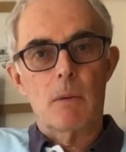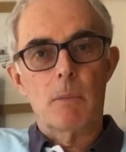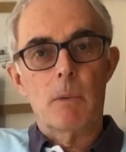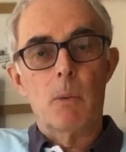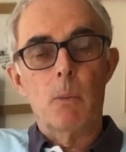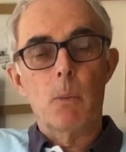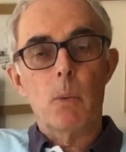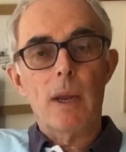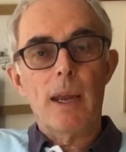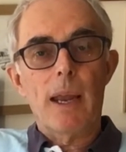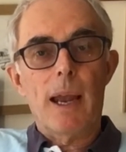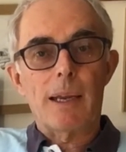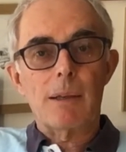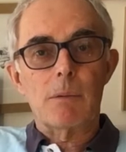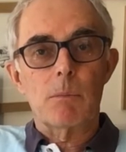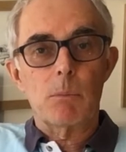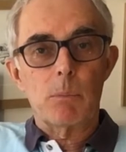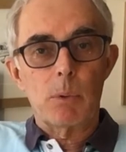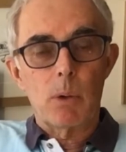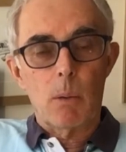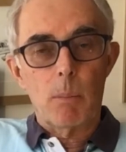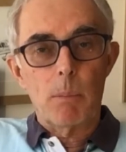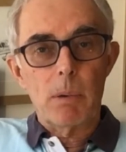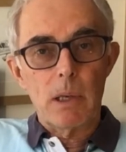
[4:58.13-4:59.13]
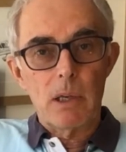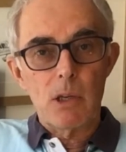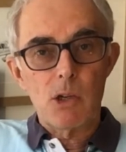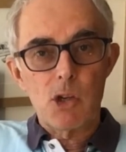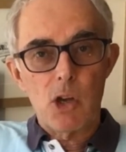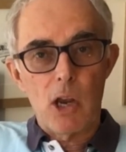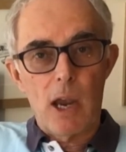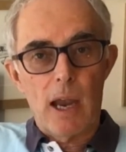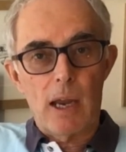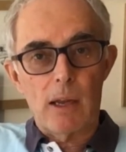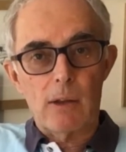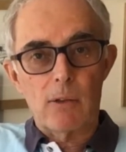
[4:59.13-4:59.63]
and we hadn't properly
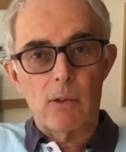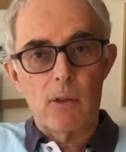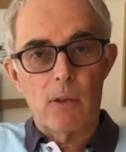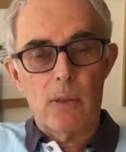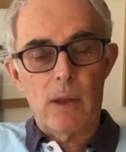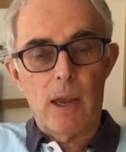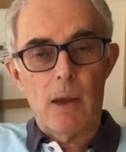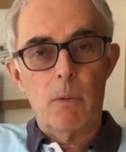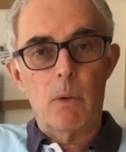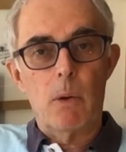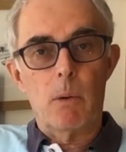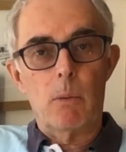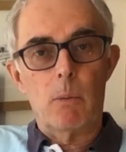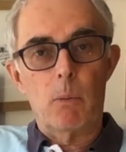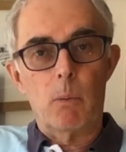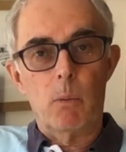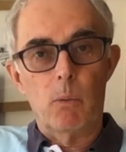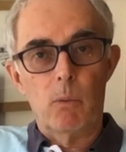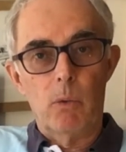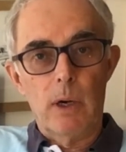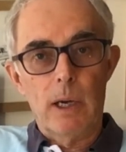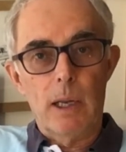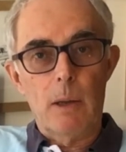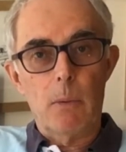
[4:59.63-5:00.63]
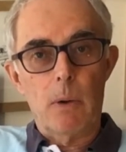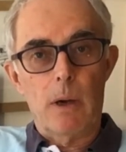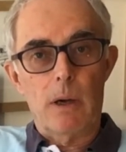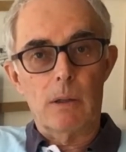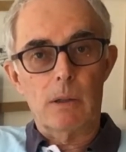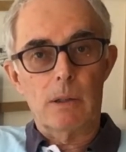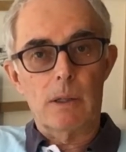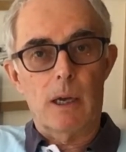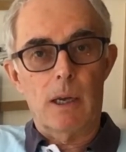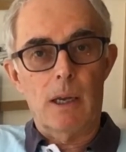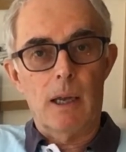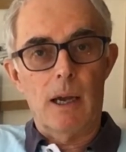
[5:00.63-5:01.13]
checked that they were really well
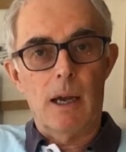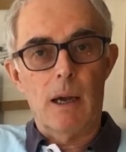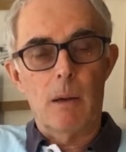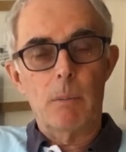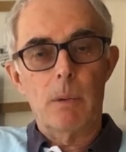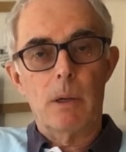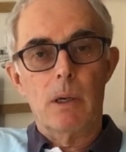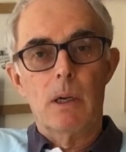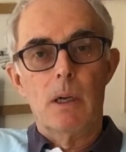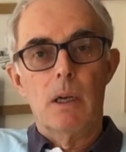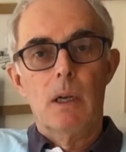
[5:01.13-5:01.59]
done up.